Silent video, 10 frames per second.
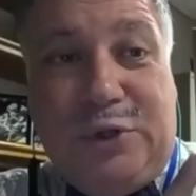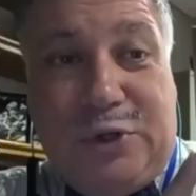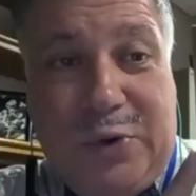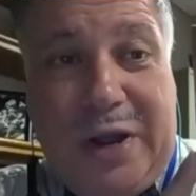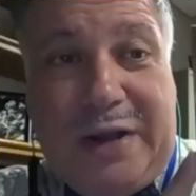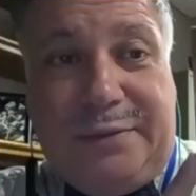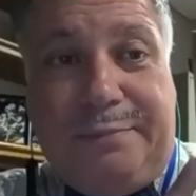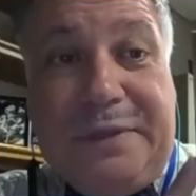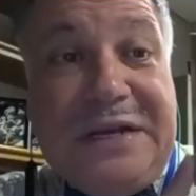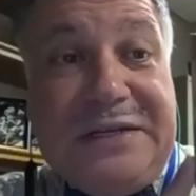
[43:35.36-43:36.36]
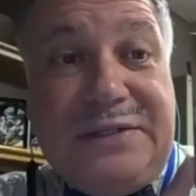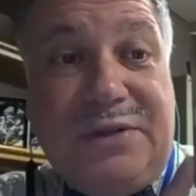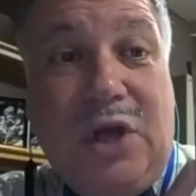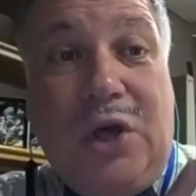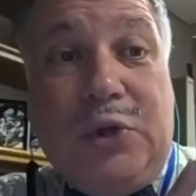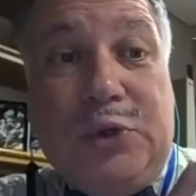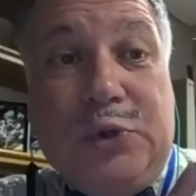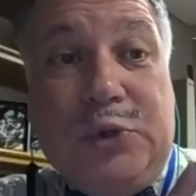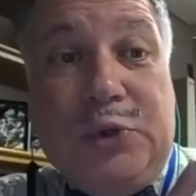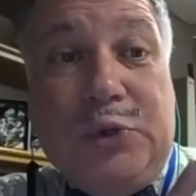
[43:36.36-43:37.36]
You're correct because
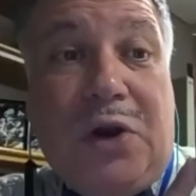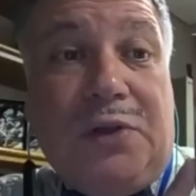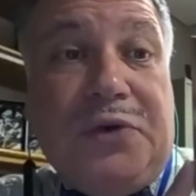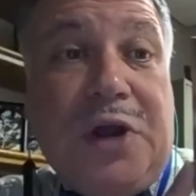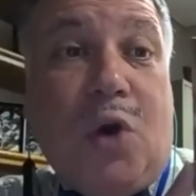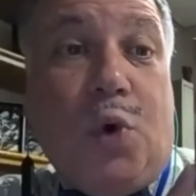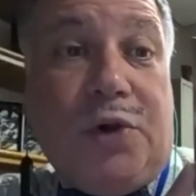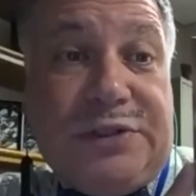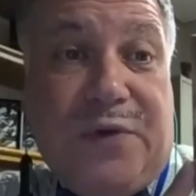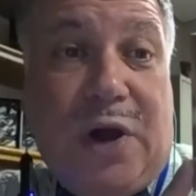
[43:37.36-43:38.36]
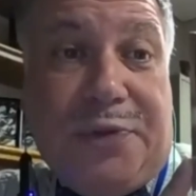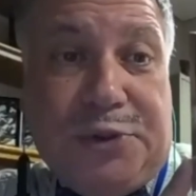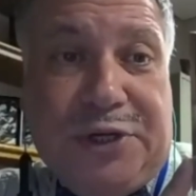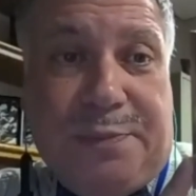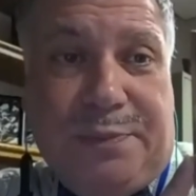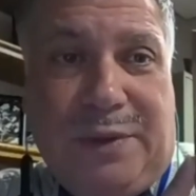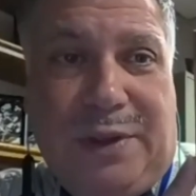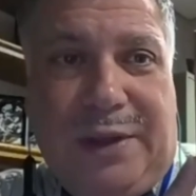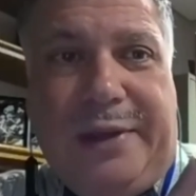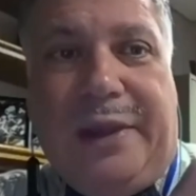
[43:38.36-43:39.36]
useful articles are not works of authorship,
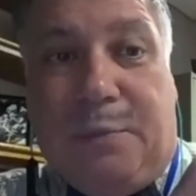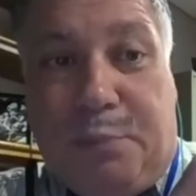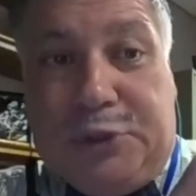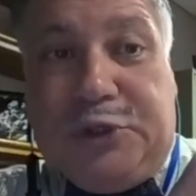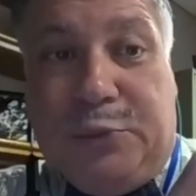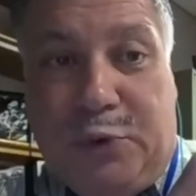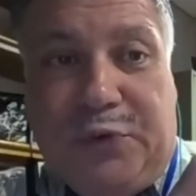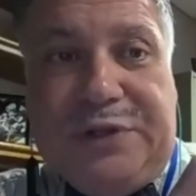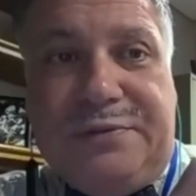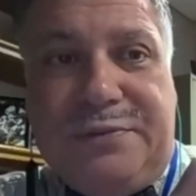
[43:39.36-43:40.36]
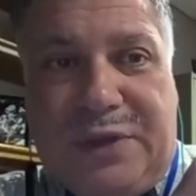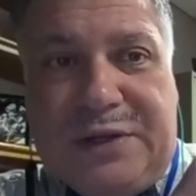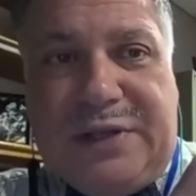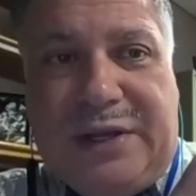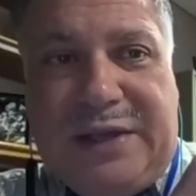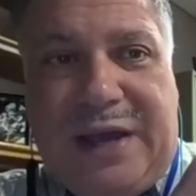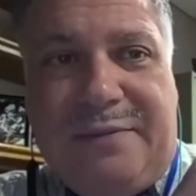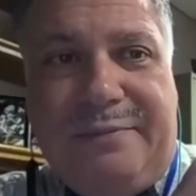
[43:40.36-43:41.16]
like books or movie, things like that.